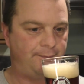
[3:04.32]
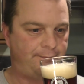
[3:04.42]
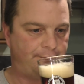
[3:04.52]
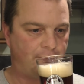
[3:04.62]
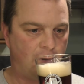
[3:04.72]

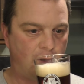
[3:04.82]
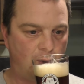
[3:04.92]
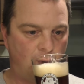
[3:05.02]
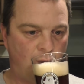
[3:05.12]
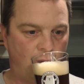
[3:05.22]

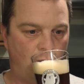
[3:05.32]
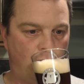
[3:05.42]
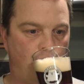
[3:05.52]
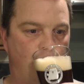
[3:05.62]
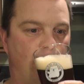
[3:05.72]

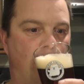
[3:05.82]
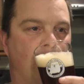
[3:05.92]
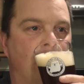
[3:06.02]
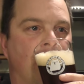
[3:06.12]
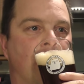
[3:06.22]

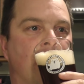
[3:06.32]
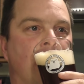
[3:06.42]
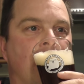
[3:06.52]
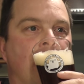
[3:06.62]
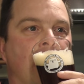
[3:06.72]

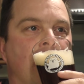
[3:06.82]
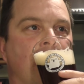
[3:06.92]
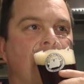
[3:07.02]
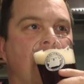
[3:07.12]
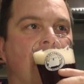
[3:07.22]

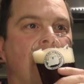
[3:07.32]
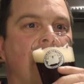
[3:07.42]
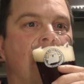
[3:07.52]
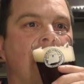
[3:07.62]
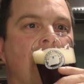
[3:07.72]

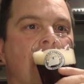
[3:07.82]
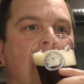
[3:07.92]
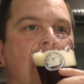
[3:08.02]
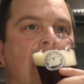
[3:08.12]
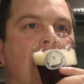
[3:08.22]

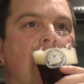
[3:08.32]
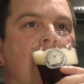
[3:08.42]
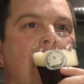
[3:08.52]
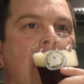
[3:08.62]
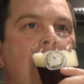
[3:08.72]

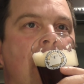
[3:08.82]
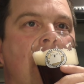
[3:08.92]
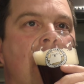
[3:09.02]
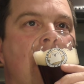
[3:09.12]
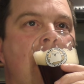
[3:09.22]

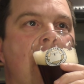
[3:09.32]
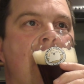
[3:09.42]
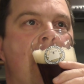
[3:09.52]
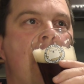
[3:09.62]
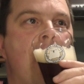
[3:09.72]

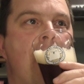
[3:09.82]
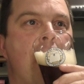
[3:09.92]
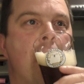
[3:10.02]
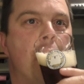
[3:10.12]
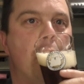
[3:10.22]

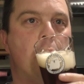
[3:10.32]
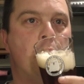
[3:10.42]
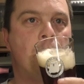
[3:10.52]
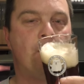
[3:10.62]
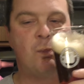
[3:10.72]

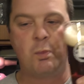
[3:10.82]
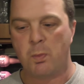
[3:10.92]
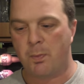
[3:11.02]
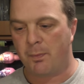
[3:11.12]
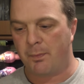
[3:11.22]

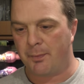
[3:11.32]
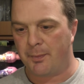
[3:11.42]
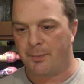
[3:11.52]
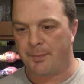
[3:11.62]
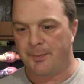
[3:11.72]

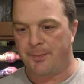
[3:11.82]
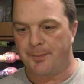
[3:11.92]
No one is speaking in this clip.